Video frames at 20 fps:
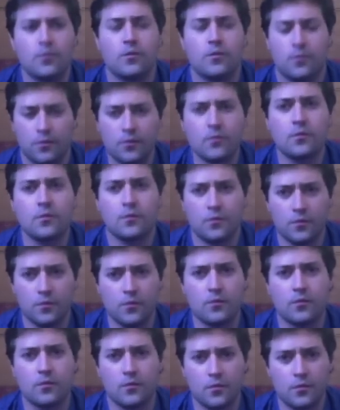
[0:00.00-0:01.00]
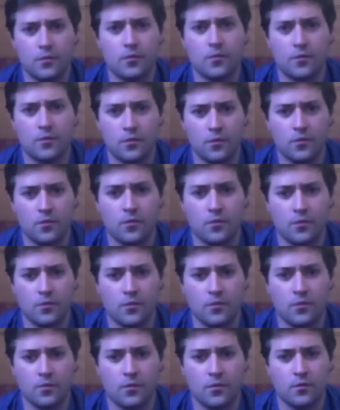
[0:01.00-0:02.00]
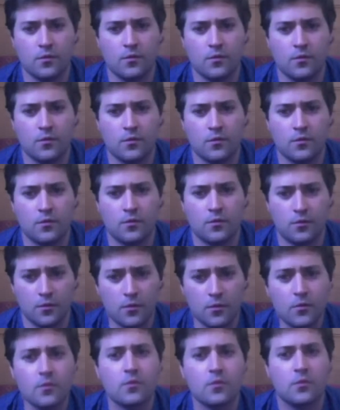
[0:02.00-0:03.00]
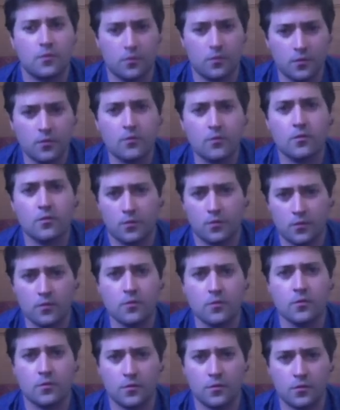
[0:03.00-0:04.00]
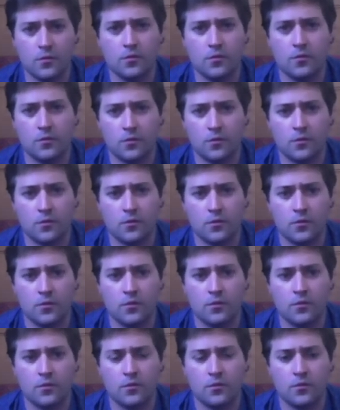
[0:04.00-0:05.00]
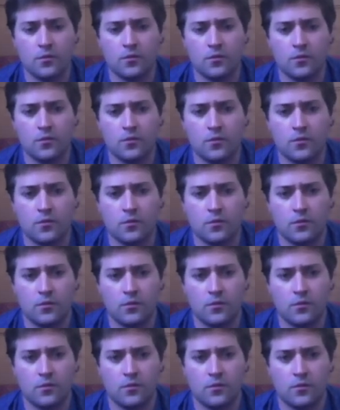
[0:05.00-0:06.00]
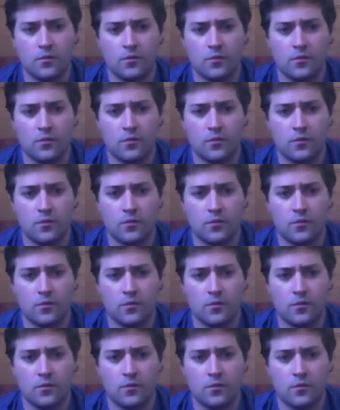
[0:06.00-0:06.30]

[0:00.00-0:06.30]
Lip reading: (not speaking)